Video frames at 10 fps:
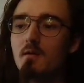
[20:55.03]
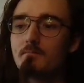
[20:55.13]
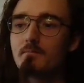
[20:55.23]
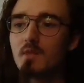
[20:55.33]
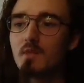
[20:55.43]

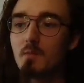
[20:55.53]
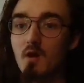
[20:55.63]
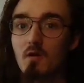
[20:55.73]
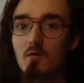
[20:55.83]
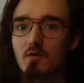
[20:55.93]

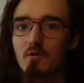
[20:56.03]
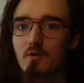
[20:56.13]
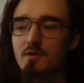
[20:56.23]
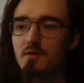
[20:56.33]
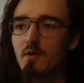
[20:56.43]
LeBlanc looked
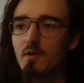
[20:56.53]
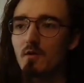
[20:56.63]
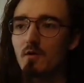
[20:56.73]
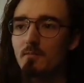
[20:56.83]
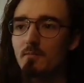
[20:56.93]
crazy though.
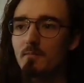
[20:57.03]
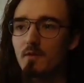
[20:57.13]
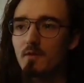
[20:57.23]
I'm definitely